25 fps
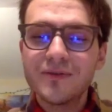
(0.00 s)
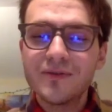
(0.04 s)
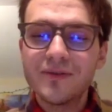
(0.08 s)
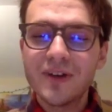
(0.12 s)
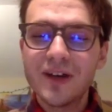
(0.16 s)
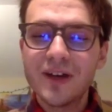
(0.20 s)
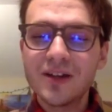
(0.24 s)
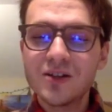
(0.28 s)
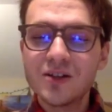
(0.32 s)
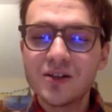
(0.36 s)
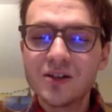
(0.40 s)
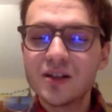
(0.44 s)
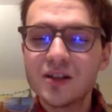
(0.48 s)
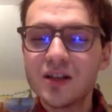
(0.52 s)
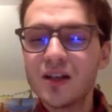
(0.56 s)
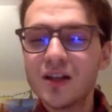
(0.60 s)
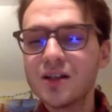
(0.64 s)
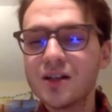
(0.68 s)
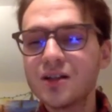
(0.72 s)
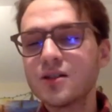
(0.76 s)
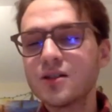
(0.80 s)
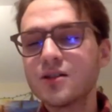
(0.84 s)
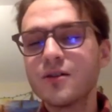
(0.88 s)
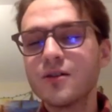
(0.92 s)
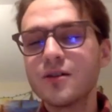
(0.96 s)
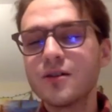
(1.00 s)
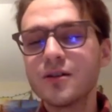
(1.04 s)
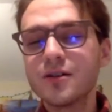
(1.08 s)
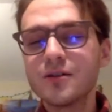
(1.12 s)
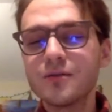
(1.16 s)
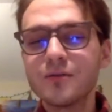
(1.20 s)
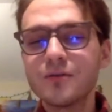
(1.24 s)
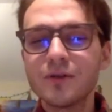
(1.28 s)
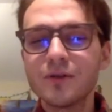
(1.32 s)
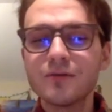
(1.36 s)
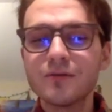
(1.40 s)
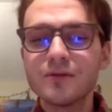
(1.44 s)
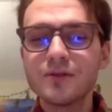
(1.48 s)
this sort of
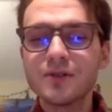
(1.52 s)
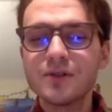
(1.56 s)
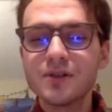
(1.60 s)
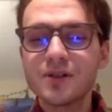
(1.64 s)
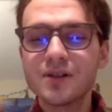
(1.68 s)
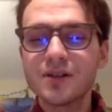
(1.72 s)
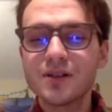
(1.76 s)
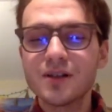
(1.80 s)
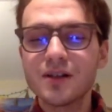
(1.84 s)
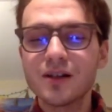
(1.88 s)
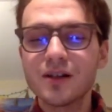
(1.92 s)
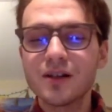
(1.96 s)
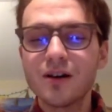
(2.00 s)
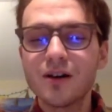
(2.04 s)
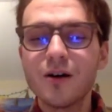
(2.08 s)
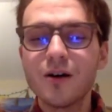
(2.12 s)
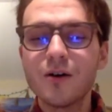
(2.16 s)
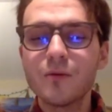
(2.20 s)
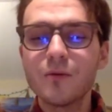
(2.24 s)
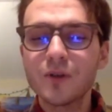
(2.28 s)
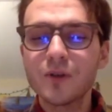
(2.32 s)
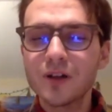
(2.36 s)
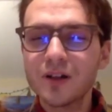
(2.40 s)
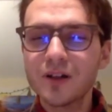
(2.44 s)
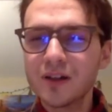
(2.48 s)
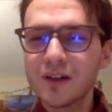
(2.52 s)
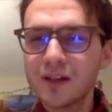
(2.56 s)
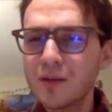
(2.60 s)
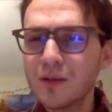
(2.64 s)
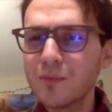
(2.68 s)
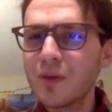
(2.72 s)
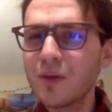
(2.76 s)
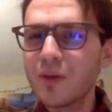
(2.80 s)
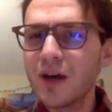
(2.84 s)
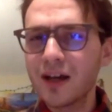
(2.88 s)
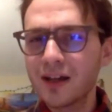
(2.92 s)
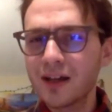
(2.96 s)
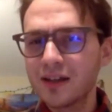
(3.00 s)
education on it where we're just
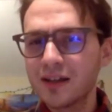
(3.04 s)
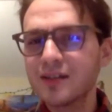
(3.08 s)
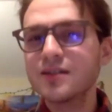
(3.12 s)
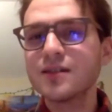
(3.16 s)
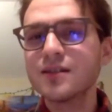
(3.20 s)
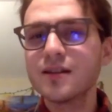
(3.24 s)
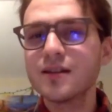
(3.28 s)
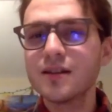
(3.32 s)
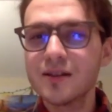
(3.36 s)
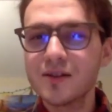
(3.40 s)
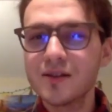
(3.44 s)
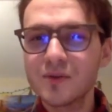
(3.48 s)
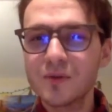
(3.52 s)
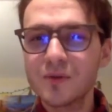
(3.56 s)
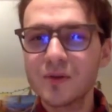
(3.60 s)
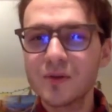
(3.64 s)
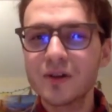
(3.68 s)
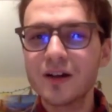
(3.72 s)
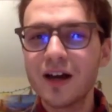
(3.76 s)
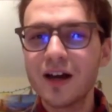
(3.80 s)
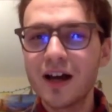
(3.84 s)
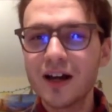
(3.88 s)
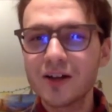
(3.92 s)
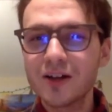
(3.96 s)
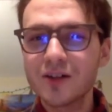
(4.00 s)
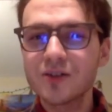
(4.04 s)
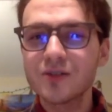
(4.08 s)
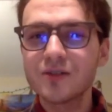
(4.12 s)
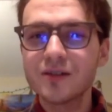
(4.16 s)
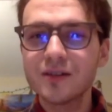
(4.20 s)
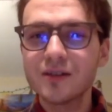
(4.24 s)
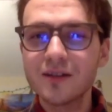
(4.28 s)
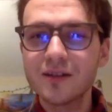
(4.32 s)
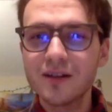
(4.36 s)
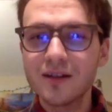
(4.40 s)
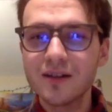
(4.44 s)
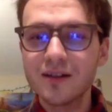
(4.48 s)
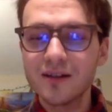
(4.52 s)
like, oh, we're going to get back into
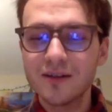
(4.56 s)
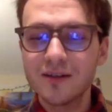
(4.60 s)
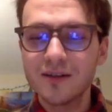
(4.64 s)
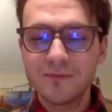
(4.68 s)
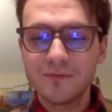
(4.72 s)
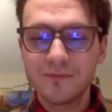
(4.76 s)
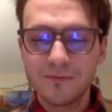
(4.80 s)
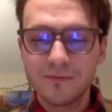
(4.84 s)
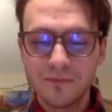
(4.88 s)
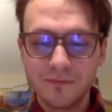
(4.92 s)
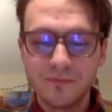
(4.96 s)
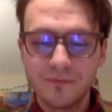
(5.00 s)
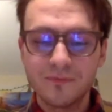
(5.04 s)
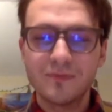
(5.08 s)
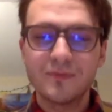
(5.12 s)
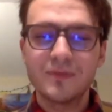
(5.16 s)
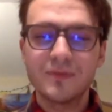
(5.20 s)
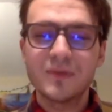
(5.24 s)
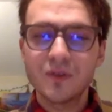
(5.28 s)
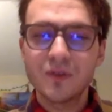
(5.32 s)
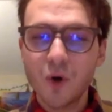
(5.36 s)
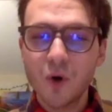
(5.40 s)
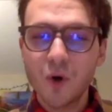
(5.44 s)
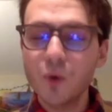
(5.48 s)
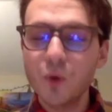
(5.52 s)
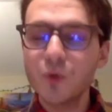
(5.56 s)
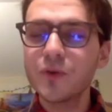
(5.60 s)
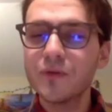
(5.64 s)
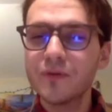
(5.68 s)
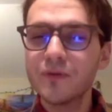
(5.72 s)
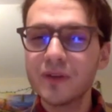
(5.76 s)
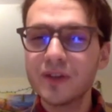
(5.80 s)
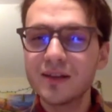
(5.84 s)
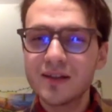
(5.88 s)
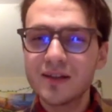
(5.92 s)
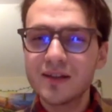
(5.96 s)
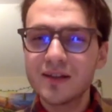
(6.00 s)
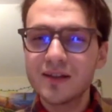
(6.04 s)
this. We're going to actually like
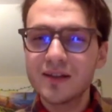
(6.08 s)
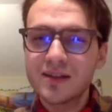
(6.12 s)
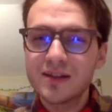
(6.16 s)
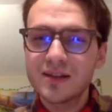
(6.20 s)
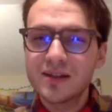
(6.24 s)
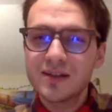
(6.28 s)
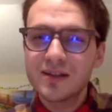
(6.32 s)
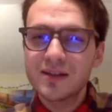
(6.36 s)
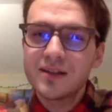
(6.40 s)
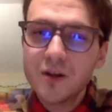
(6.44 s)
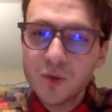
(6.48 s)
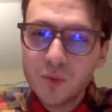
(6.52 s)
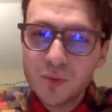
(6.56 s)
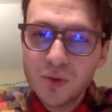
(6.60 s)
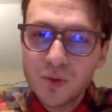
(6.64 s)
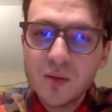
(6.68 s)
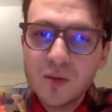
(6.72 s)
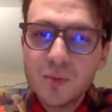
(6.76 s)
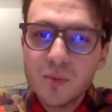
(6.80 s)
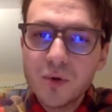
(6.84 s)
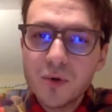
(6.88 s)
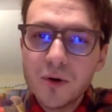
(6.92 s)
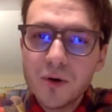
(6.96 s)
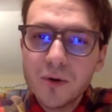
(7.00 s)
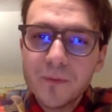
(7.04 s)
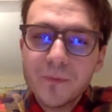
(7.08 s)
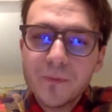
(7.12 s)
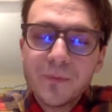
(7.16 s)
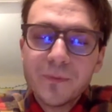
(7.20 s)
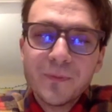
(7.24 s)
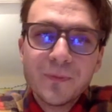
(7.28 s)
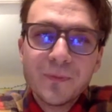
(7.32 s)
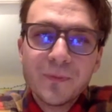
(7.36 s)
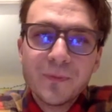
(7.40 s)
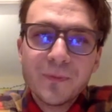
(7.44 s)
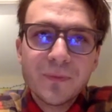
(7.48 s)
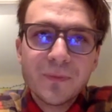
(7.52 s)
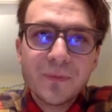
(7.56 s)
cultivate this in young
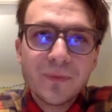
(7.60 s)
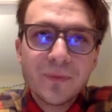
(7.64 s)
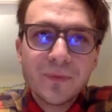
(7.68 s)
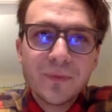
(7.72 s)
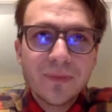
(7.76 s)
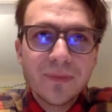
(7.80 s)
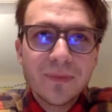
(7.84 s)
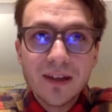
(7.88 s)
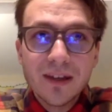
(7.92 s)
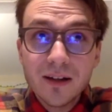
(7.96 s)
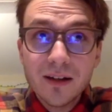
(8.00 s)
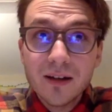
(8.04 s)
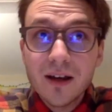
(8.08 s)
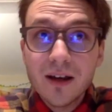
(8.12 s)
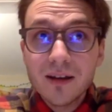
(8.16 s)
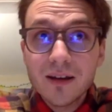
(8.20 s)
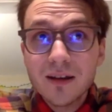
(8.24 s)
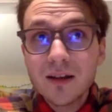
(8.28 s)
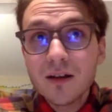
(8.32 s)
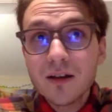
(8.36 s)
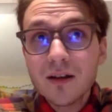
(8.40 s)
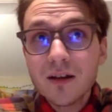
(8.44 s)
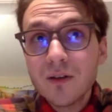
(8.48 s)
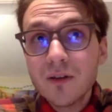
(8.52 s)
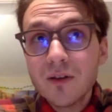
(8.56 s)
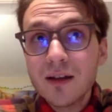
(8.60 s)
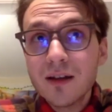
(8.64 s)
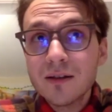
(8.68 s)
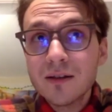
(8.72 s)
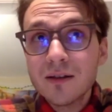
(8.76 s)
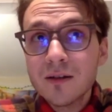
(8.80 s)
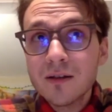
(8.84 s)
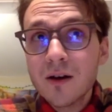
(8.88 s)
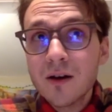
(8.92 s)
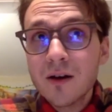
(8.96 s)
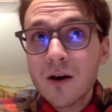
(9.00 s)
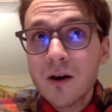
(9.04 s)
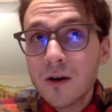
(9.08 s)
people. And
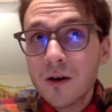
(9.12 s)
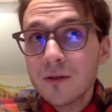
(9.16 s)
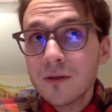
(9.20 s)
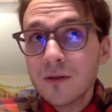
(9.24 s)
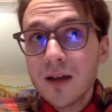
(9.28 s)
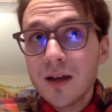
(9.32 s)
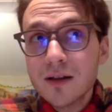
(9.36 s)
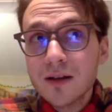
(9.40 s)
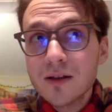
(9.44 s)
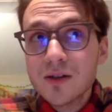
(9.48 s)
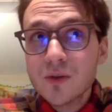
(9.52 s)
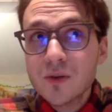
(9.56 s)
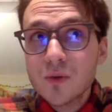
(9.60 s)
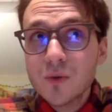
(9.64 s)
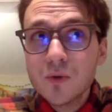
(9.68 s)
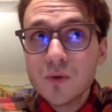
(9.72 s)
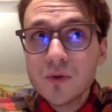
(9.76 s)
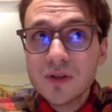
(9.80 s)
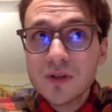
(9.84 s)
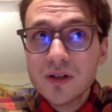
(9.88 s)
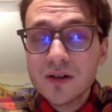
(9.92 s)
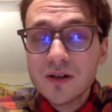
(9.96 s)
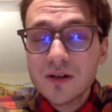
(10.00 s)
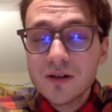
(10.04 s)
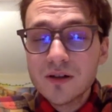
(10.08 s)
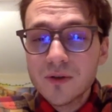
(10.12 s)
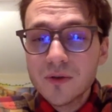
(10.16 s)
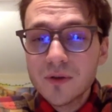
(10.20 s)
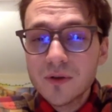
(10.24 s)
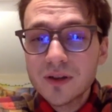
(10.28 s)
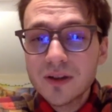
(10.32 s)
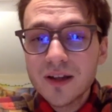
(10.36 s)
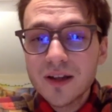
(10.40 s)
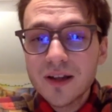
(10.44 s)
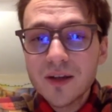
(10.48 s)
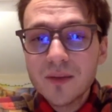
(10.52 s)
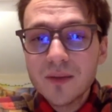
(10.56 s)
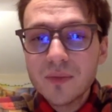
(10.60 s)
I think there are a lot of
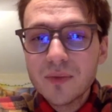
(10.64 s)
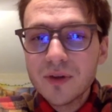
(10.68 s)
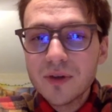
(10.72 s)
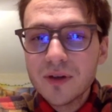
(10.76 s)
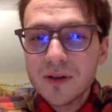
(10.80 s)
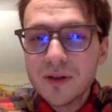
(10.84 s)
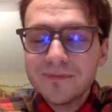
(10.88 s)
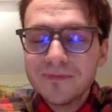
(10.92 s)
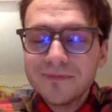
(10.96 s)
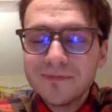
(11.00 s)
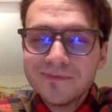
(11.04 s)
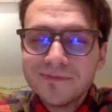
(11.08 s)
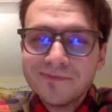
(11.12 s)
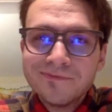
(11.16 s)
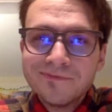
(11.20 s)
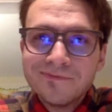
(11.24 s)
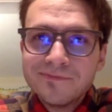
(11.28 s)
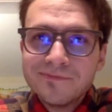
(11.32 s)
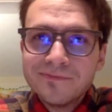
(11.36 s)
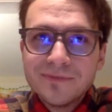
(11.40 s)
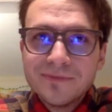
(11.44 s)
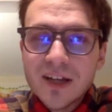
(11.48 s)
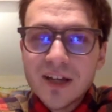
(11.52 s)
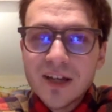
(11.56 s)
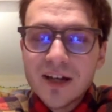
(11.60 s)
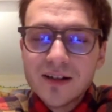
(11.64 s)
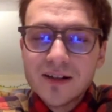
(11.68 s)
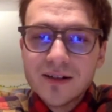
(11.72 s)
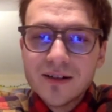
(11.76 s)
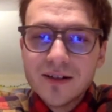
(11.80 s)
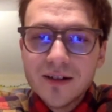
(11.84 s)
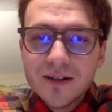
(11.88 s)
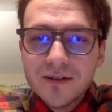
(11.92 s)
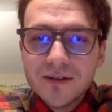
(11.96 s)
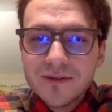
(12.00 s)
schools that are doing that, but